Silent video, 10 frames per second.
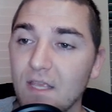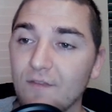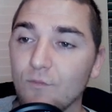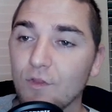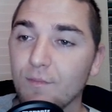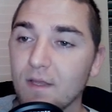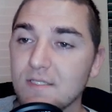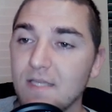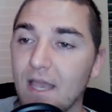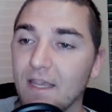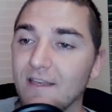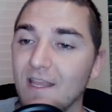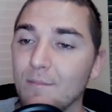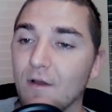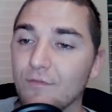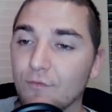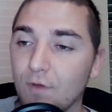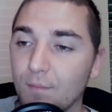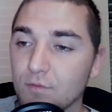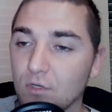Even with my stacking debuff, the
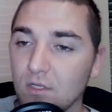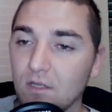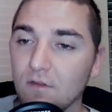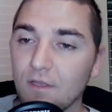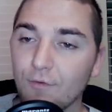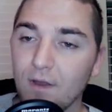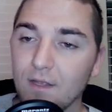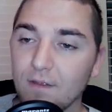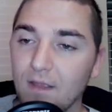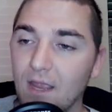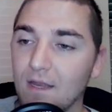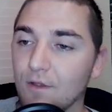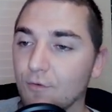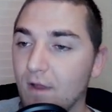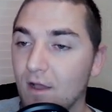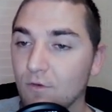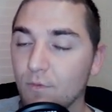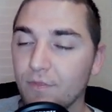Reapers are clearly gaining ground with